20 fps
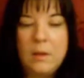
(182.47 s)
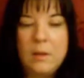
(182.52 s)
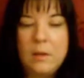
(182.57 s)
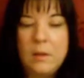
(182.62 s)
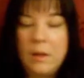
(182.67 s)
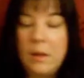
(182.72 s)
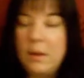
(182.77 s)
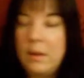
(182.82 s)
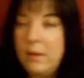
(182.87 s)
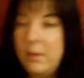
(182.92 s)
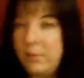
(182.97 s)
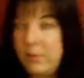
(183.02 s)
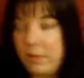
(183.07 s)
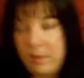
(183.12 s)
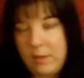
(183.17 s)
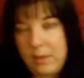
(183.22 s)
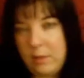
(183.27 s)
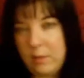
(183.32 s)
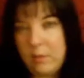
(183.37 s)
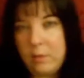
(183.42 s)
Not
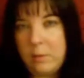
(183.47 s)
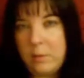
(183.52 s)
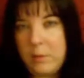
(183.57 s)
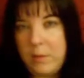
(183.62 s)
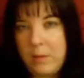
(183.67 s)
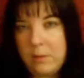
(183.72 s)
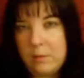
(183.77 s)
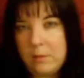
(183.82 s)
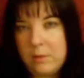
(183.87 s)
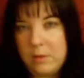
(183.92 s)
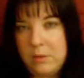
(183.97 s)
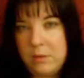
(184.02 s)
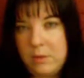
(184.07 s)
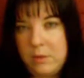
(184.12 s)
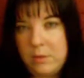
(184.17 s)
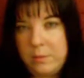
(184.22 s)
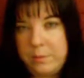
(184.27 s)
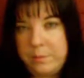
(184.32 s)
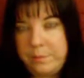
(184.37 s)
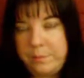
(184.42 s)
everything I'll be able to do.